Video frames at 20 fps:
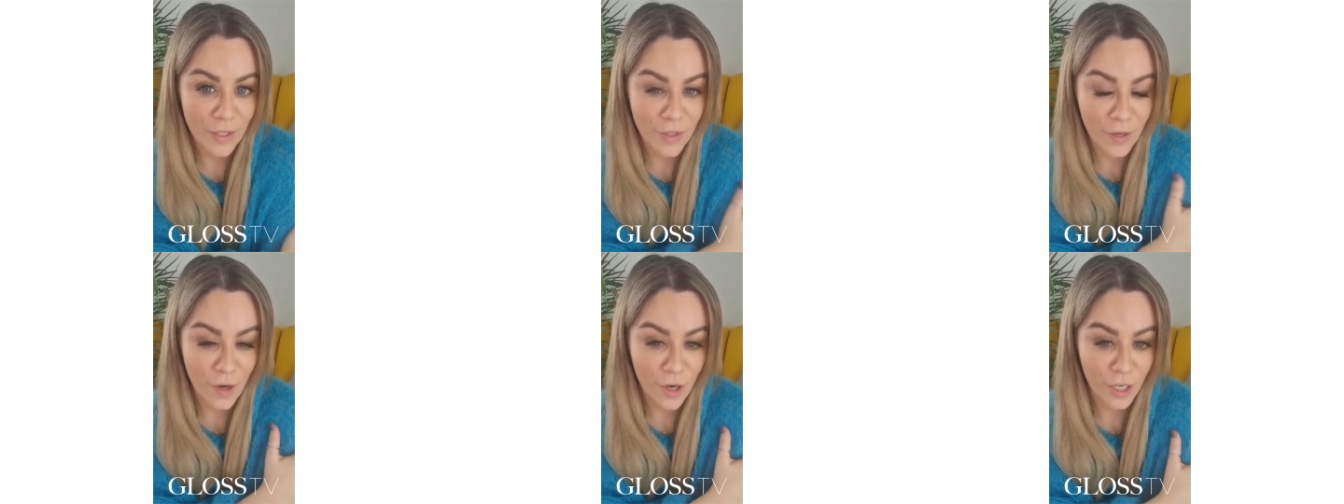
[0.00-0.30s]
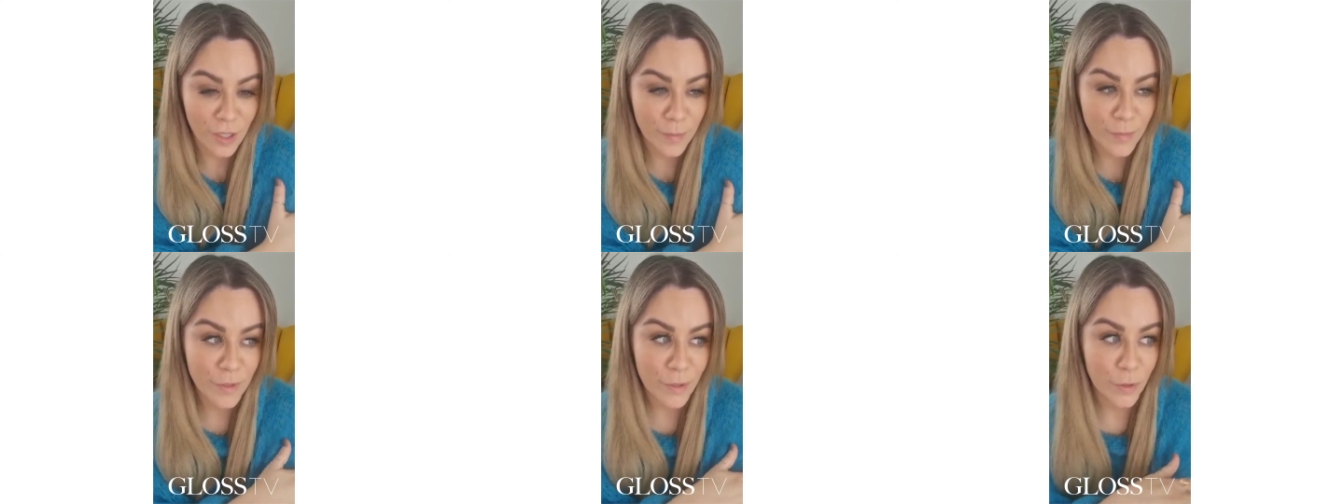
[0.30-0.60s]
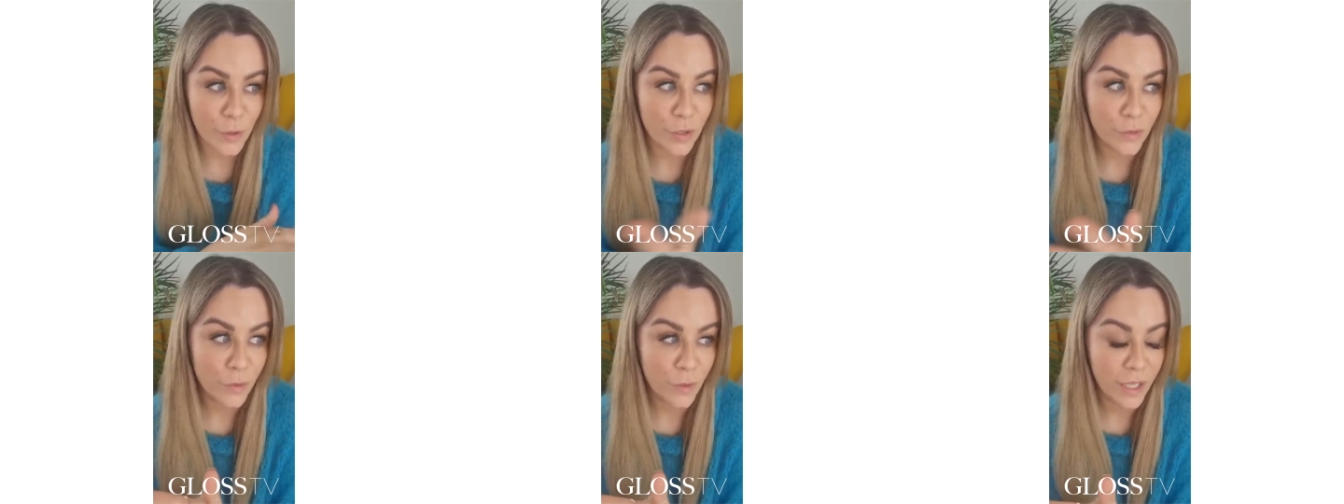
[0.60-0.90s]
the arms,
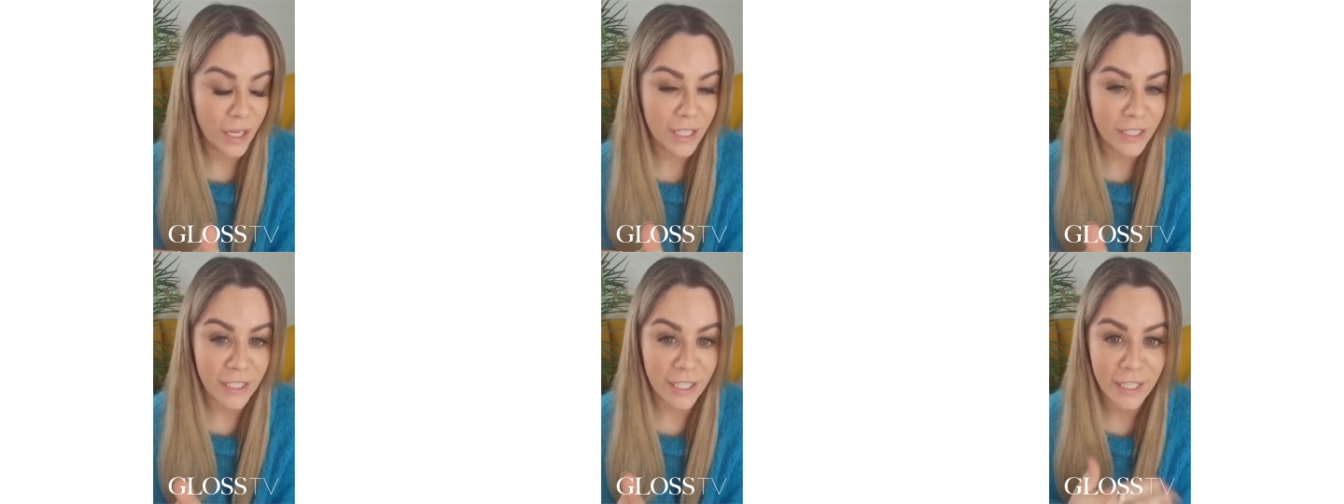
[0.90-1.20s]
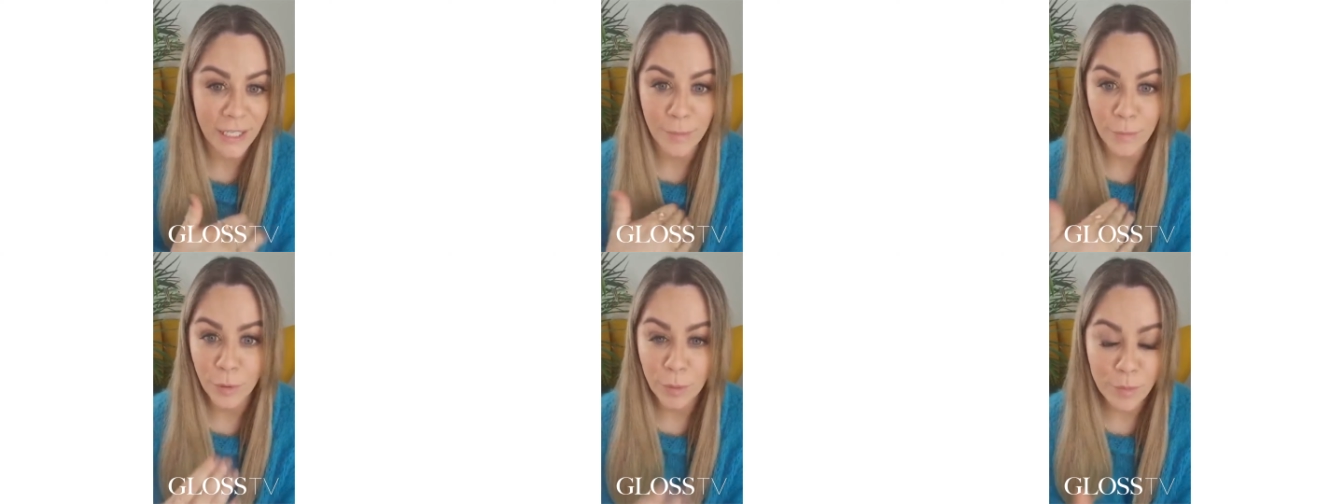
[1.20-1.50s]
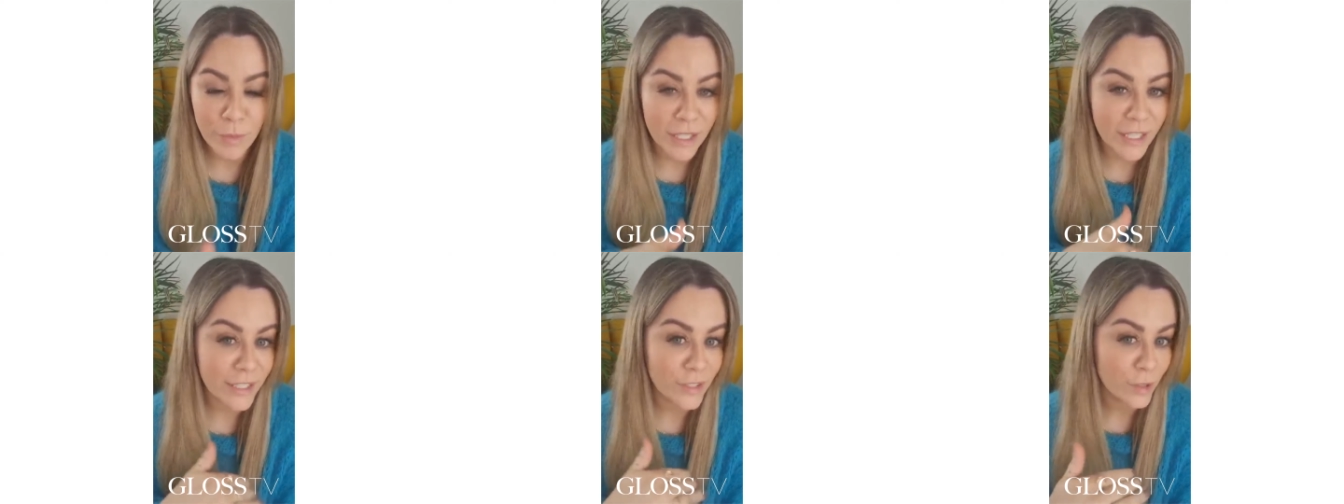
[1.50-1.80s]
or if you get any bum
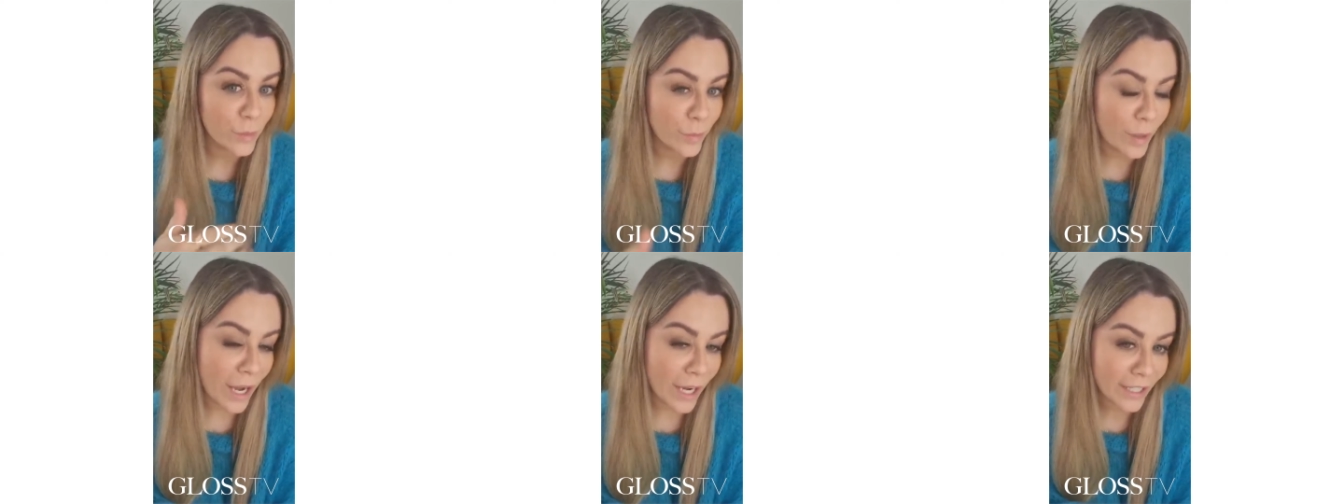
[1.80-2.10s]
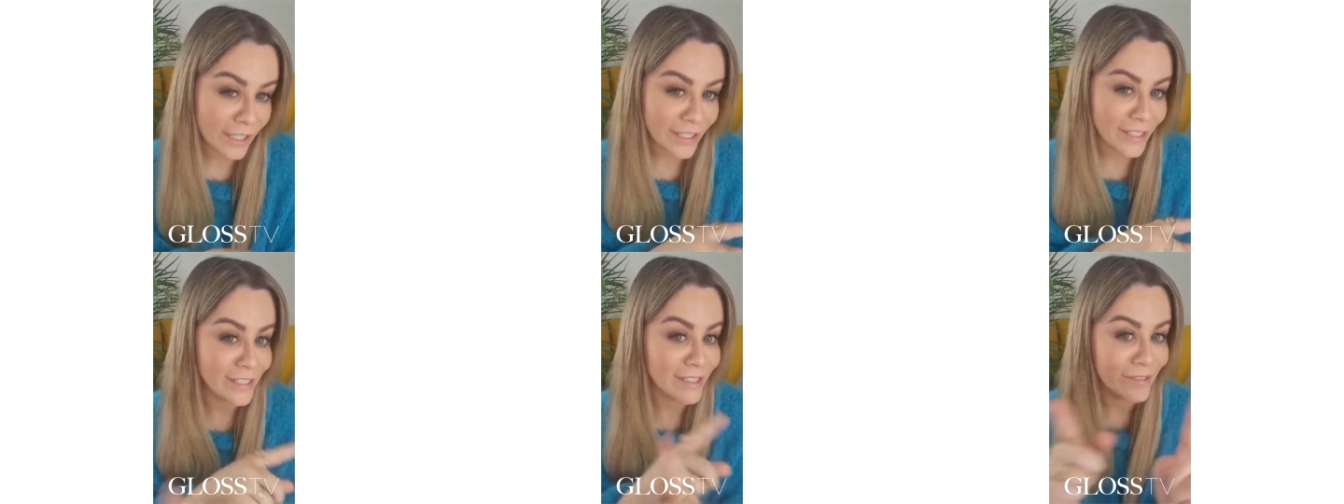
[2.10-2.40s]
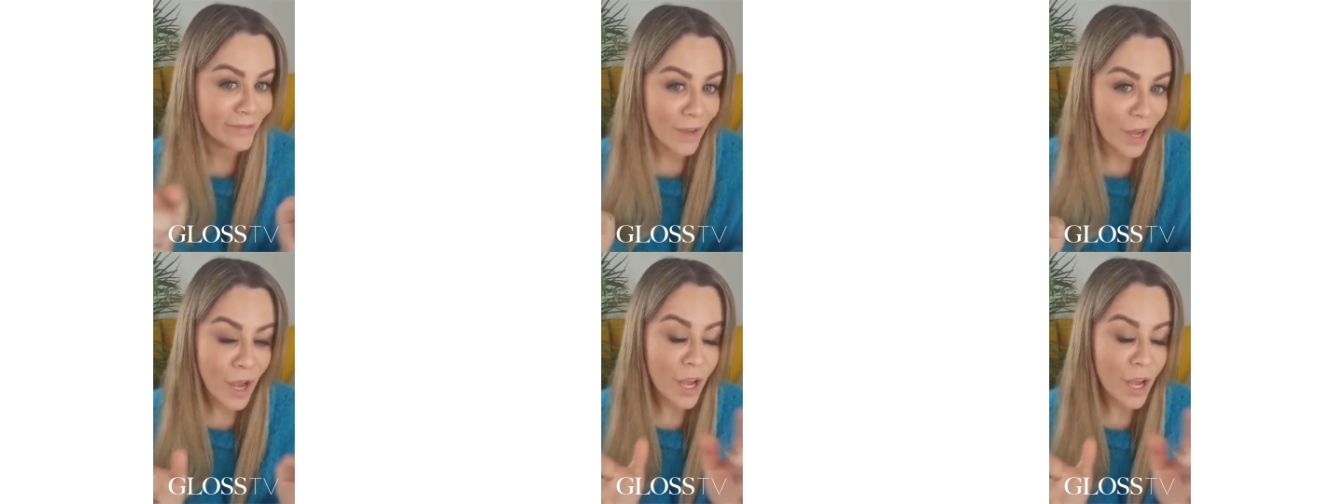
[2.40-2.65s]
knees or back knees.